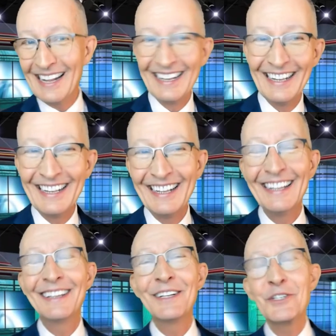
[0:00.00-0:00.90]

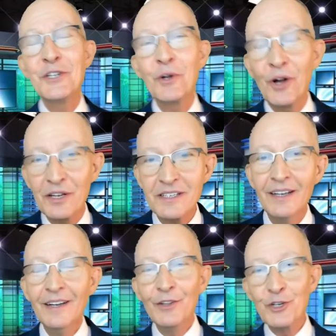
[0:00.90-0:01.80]
there's no cost,
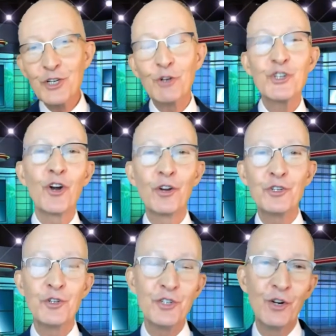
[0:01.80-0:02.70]
there's no charge,
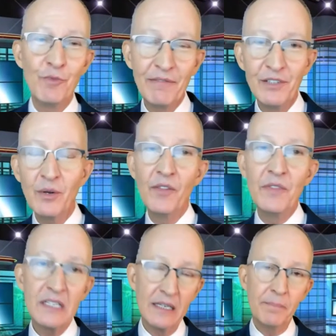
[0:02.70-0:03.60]
there's no revenue on
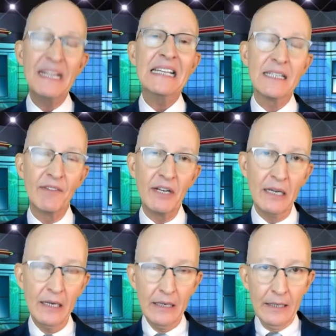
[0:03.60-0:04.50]
this piece of it.
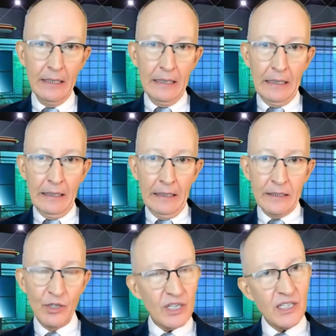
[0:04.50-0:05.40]

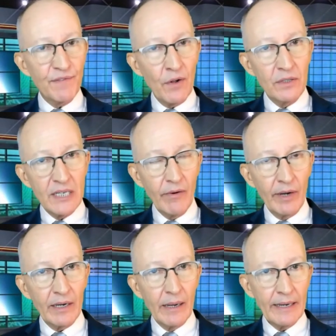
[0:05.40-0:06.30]
So this is
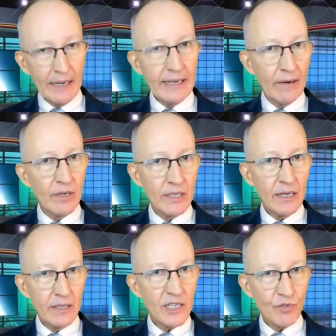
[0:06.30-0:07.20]
volunteering. And I guarantee you,
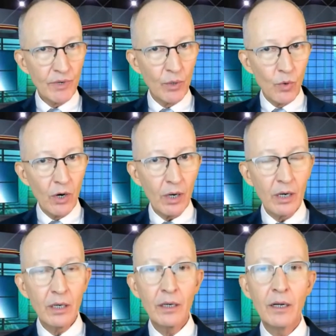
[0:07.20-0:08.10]
this is real
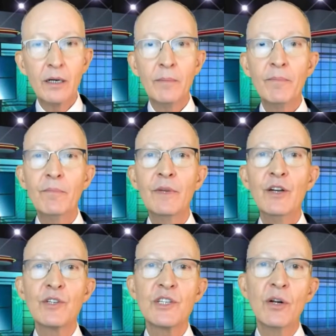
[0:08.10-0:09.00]
work. Um, you
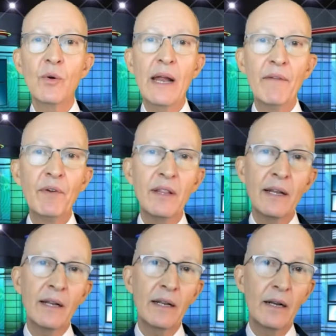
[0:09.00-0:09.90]
know, so
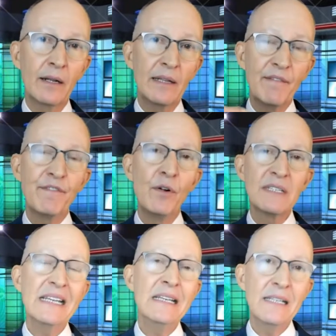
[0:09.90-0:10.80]
everything that falls
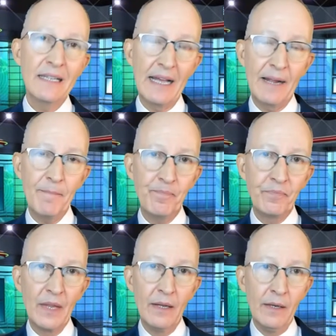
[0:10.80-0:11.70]
into that
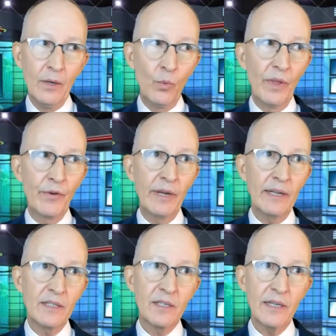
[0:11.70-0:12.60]
whether
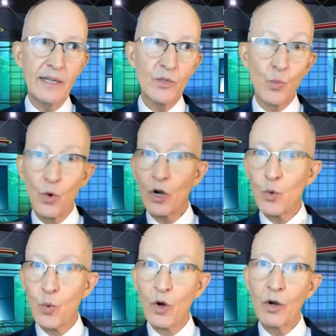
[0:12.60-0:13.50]
it's it's work
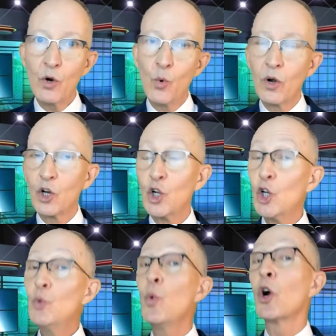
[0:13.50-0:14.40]
work or
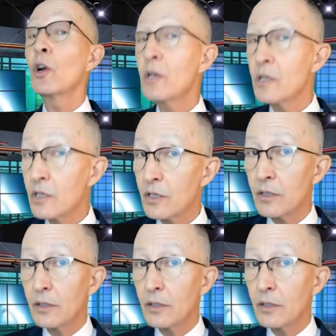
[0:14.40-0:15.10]
good works